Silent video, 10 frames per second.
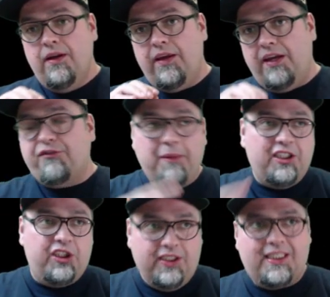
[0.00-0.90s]

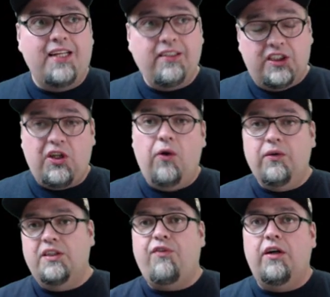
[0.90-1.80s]
information set in stone
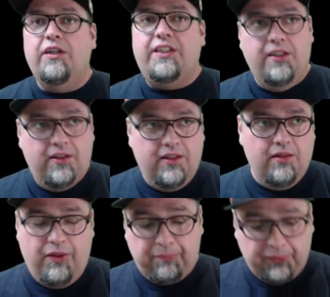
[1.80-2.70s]
as far as the, the,
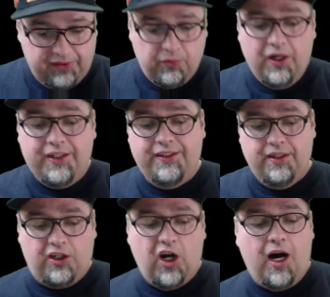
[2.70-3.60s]
the print run and the
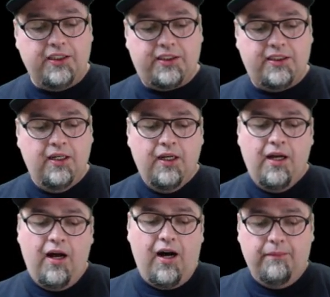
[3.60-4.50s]
cost.
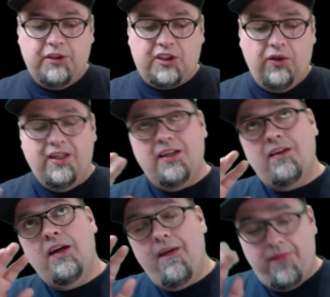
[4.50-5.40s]
Um, so the
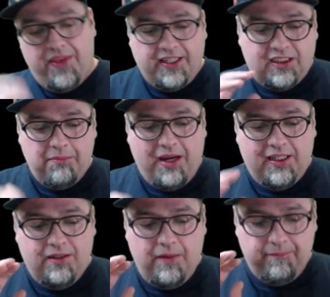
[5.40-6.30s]

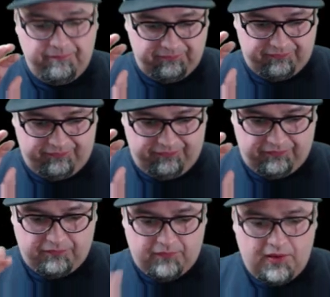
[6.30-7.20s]
estimated
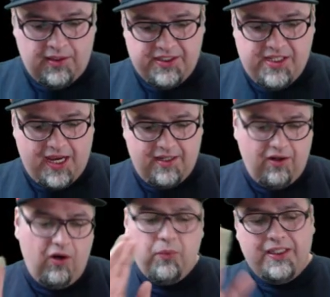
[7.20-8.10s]
date.
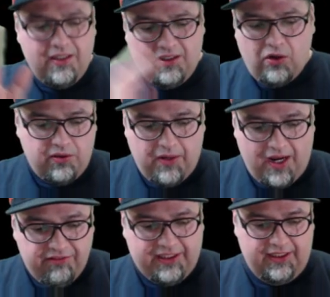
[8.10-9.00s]
Oh, we didn't go through
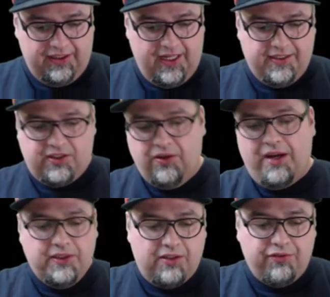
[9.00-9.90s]
everything yet. So that
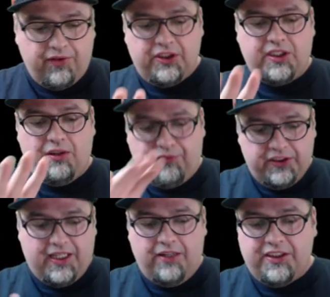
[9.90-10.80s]
was the first
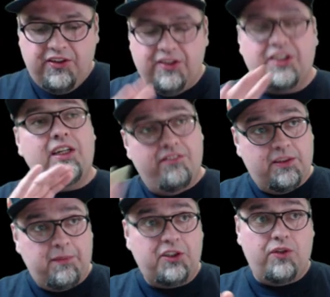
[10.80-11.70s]
first thousand units. Going to have a
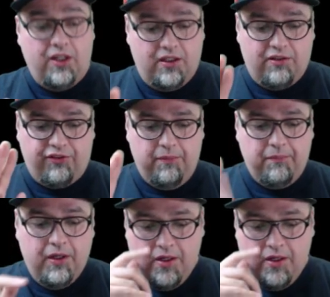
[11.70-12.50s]
special color from